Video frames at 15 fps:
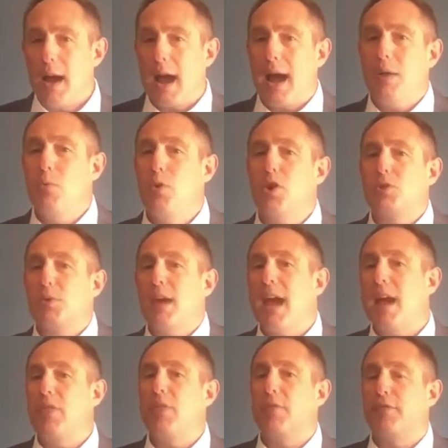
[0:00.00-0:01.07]
I wish we
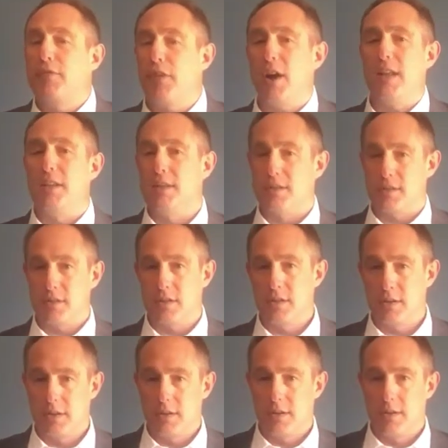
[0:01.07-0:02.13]
had the funds
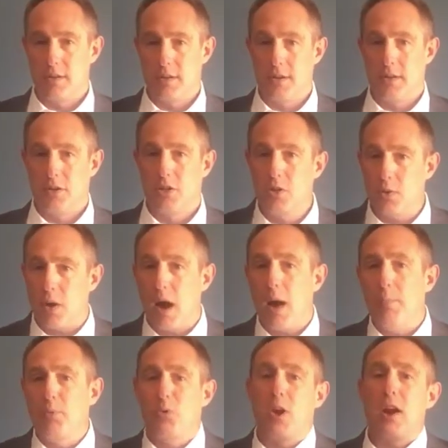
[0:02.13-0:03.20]
to
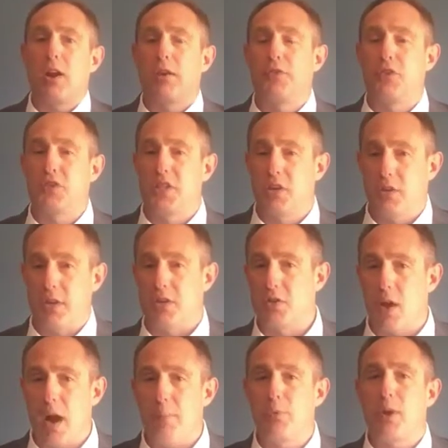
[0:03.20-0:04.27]
upgrade our facilities,
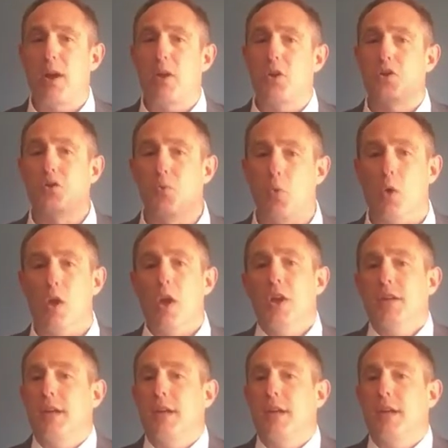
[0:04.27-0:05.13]
to upgrade our school,